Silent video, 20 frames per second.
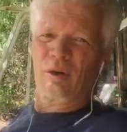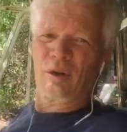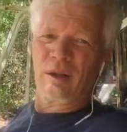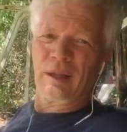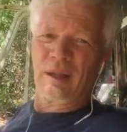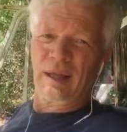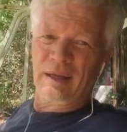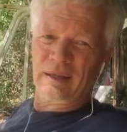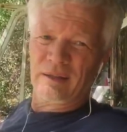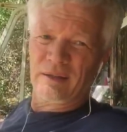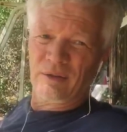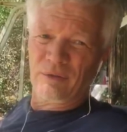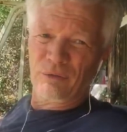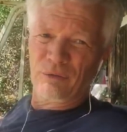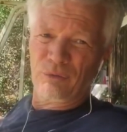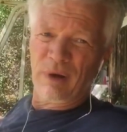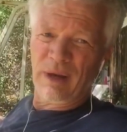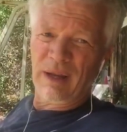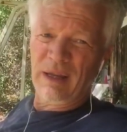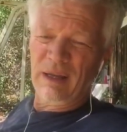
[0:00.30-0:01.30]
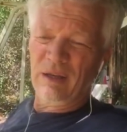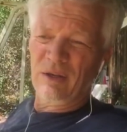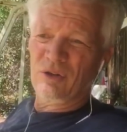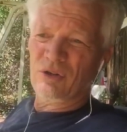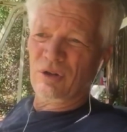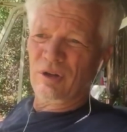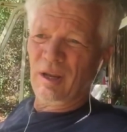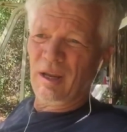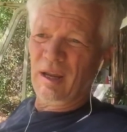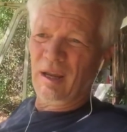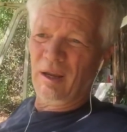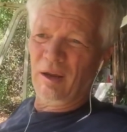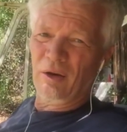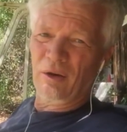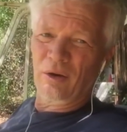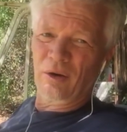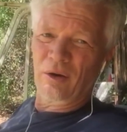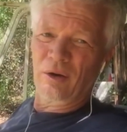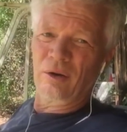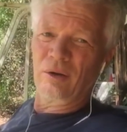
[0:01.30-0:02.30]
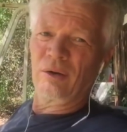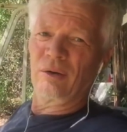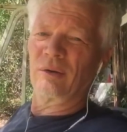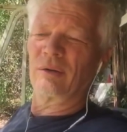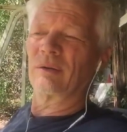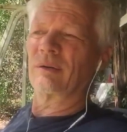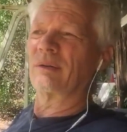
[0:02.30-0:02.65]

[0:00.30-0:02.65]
collective rage and anger